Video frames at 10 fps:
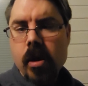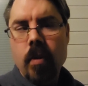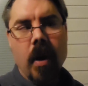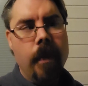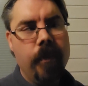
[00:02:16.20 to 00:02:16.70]

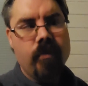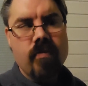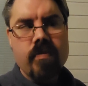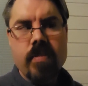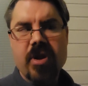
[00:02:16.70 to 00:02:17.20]
Oh well,
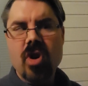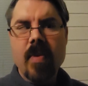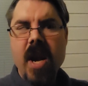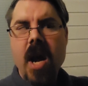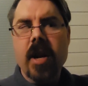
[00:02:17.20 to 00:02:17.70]

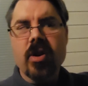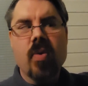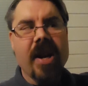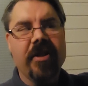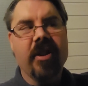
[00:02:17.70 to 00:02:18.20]
Snowmageddon
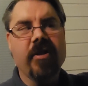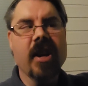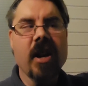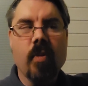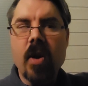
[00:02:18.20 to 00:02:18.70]
twenty
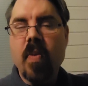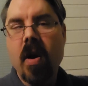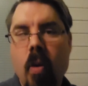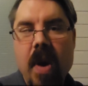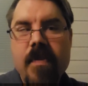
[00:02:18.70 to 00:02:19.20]
sixteen. We
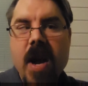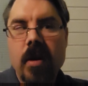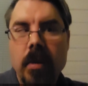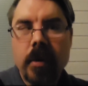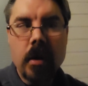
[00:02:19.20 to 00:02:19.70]
will
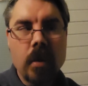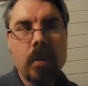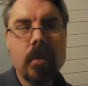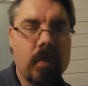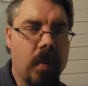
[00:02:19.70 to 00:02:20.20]
rebuild.
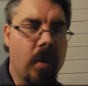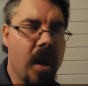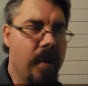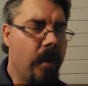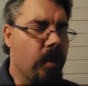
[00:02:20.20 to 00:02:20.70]
We'll
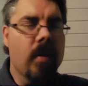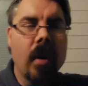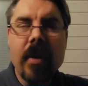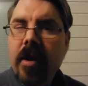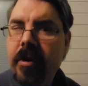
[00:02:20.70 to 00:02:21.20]
get through
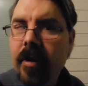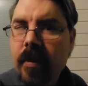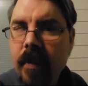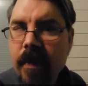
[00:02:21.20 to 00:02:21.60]
all this.